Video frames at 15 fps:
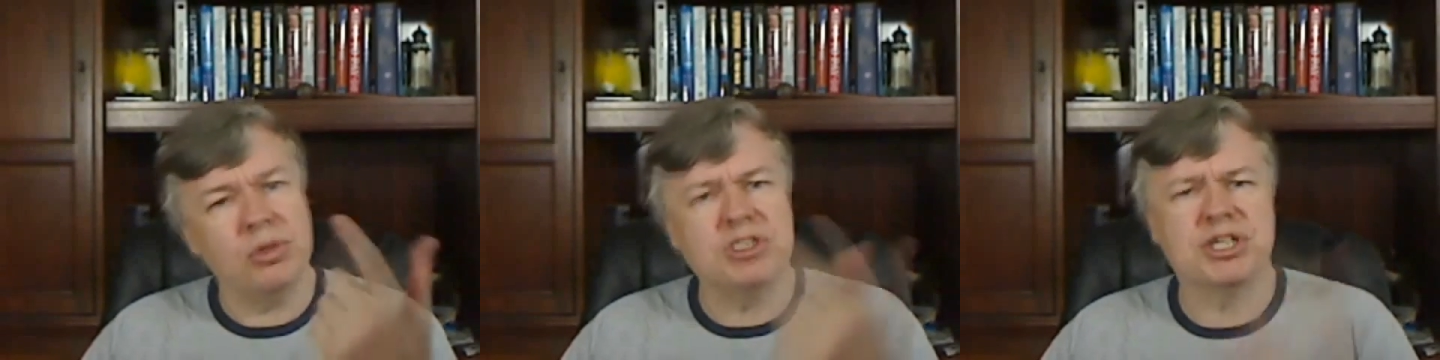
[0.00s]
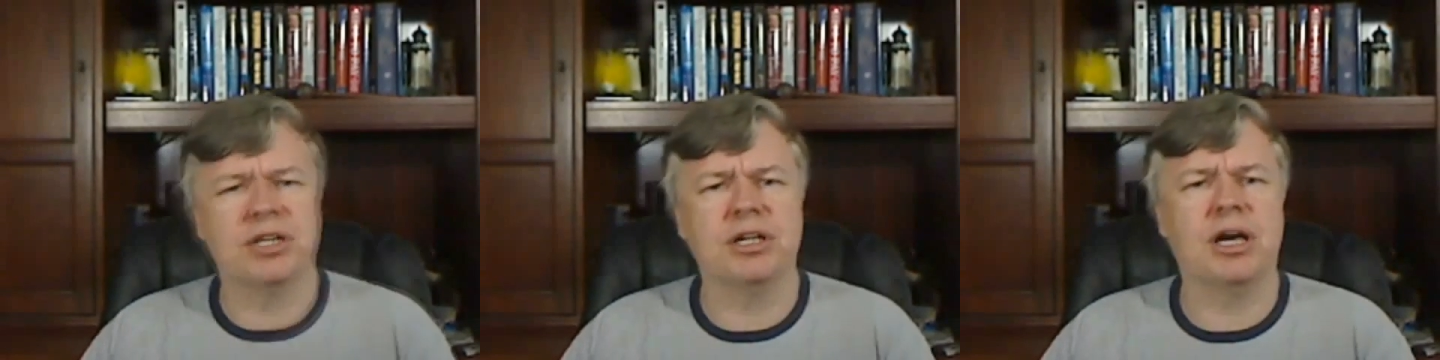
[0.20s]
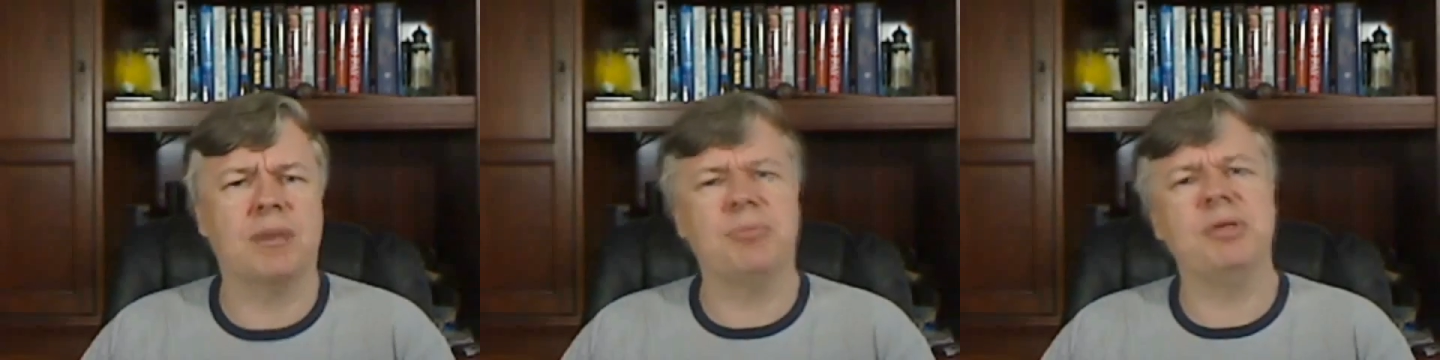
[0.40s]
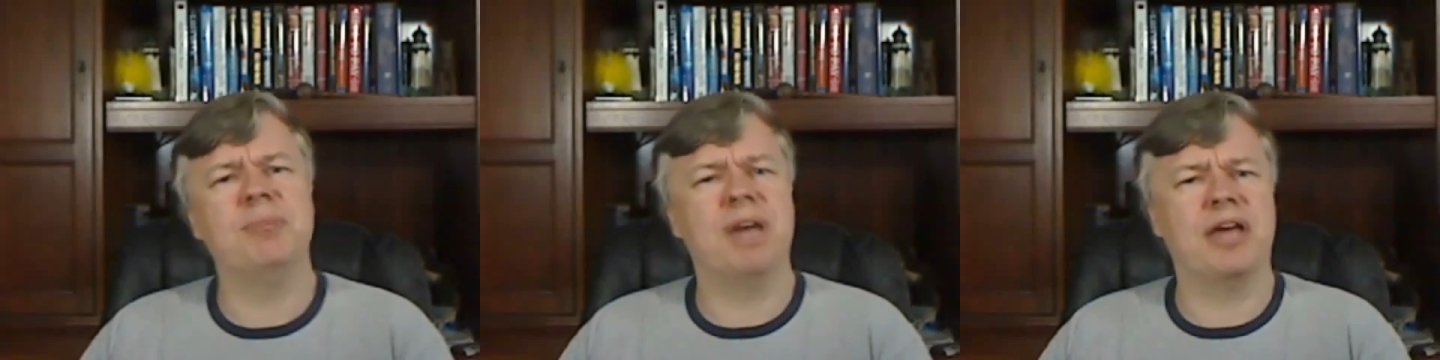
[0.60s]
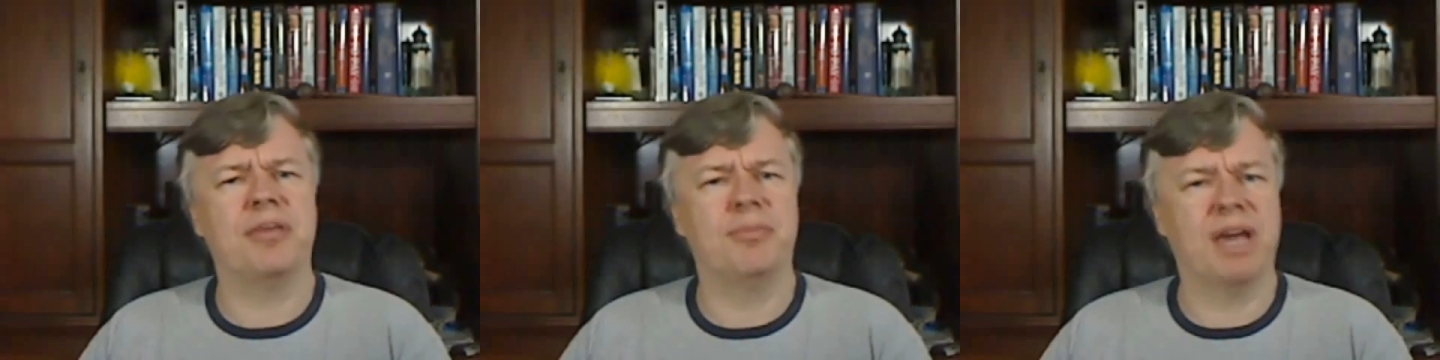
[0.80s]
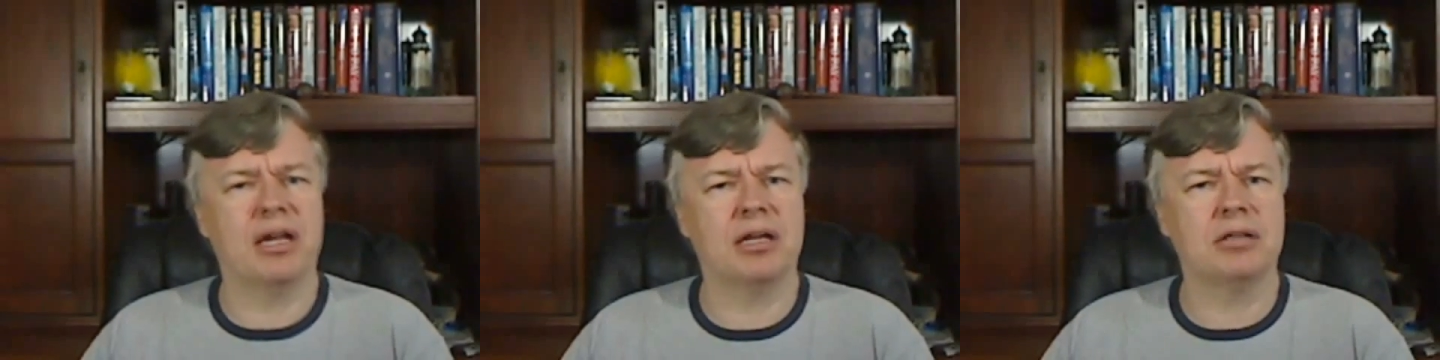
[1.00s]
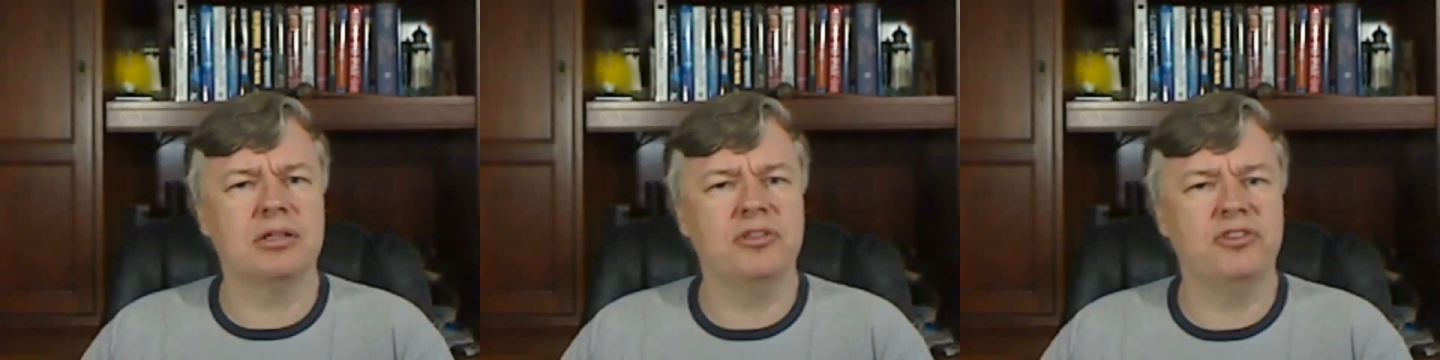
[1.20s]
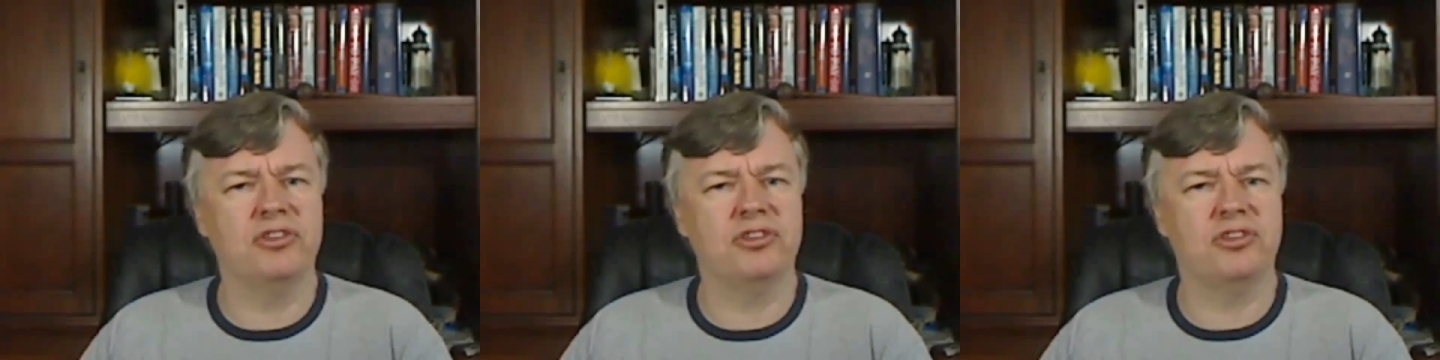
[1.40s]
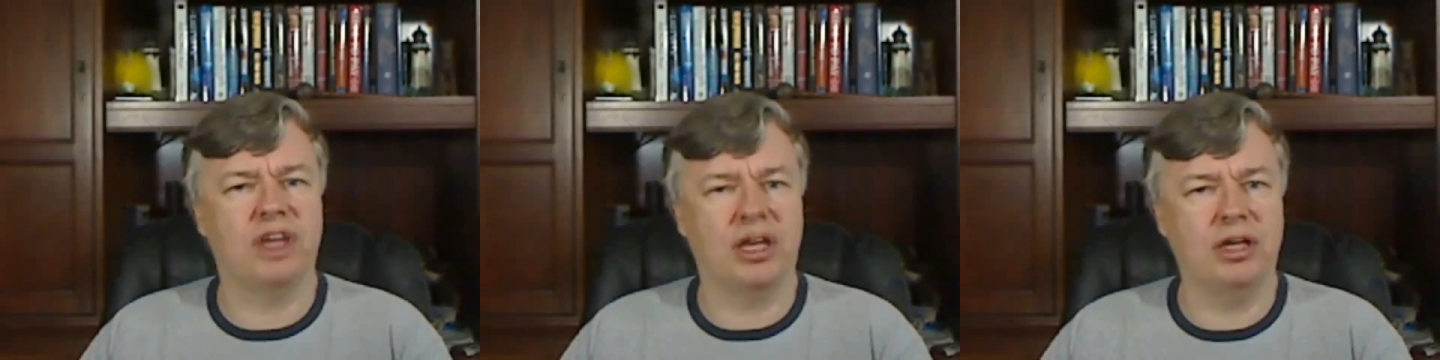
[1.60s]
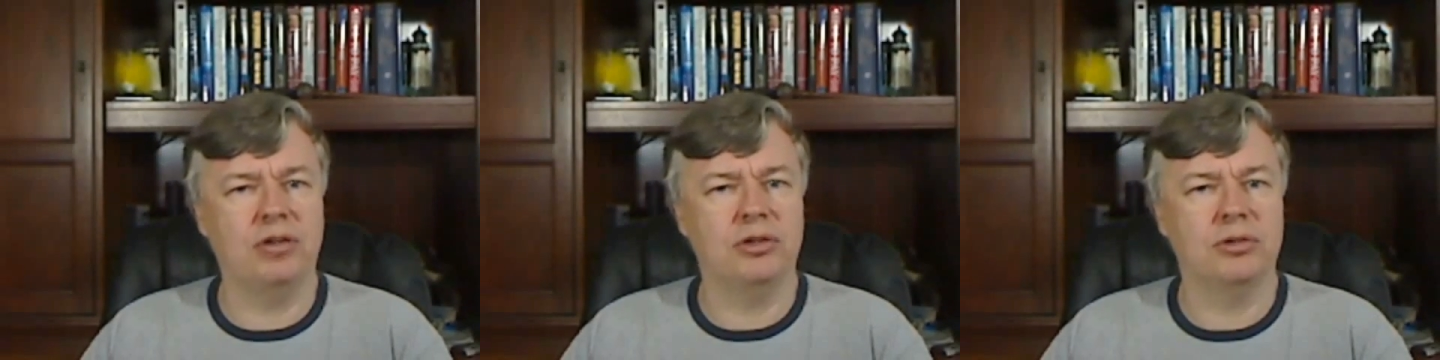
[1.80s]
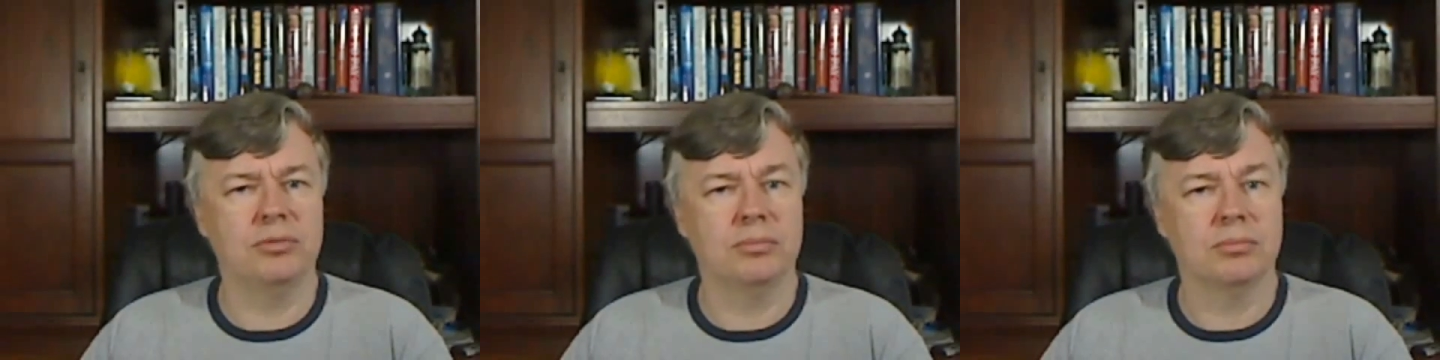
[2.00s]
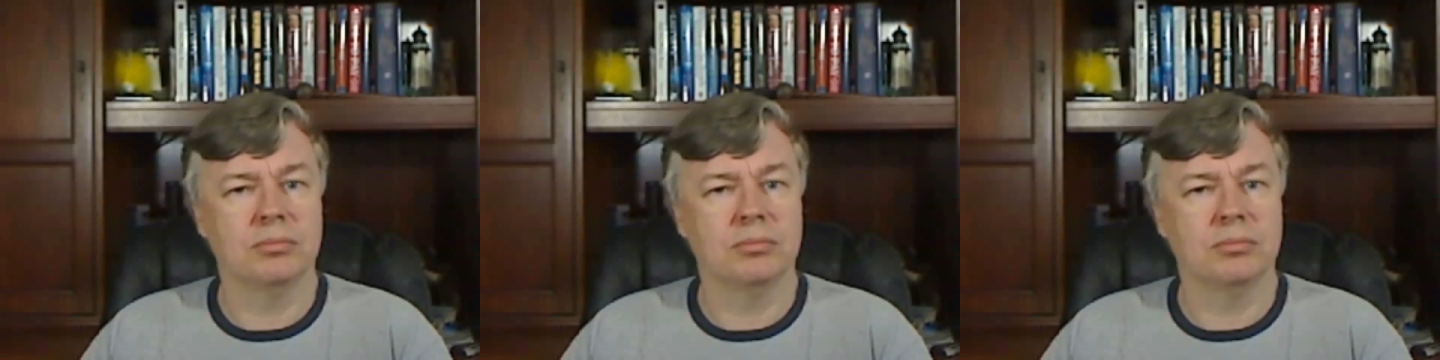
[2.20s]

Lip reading: which cannot be mathematically sustained